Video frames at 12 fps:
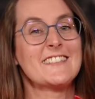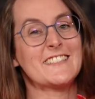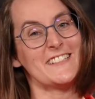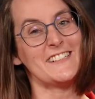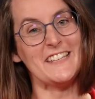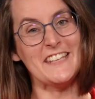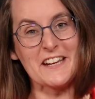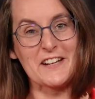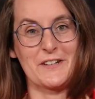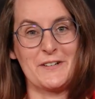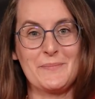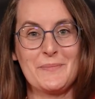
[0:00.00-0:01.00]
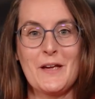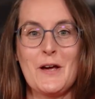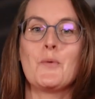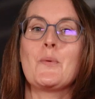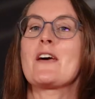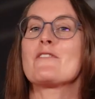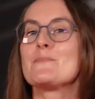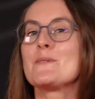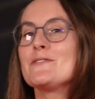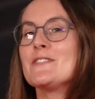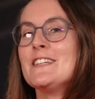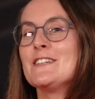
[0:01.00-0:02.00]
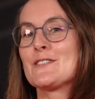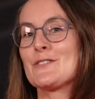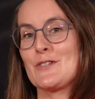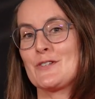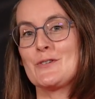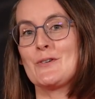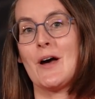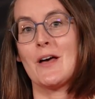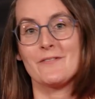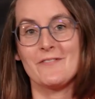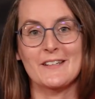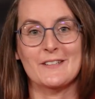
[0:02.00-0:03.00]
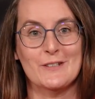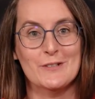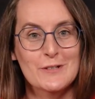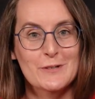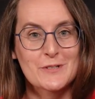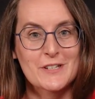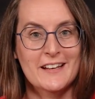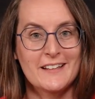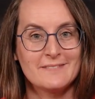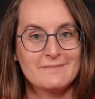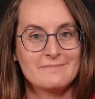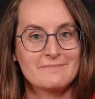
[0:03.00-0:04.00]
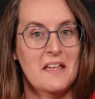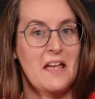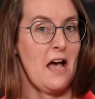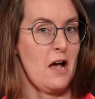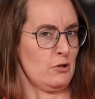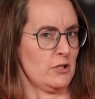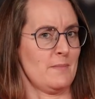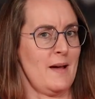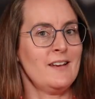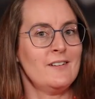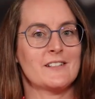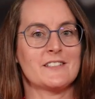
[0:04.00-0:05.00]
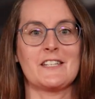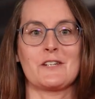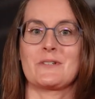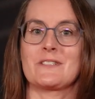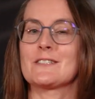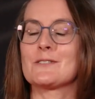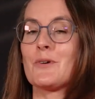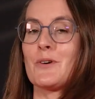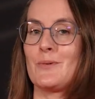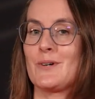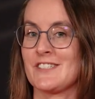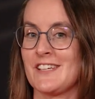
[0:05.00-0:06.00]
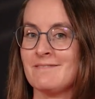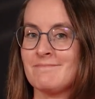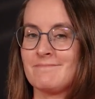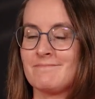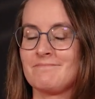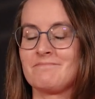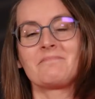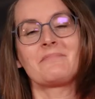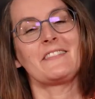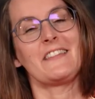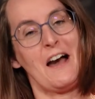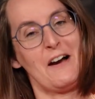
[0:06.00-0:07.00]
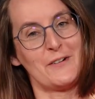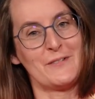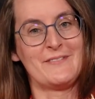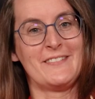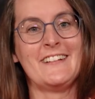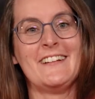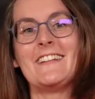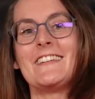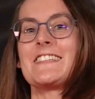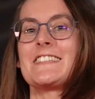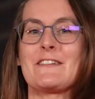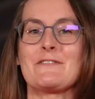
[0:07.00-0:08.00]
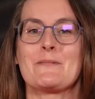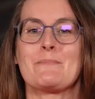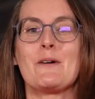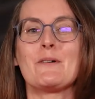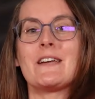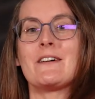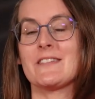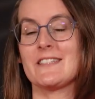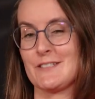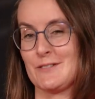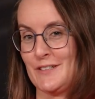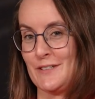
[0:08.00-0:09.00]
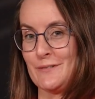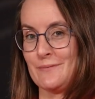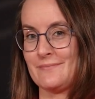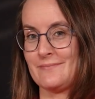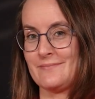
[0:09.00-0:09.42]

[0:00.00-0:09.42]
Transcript: Still here! We have more videos for you on the Vector YouTube channel. Our Smart Logger series is worth watching. Now, let's safely power down the studio.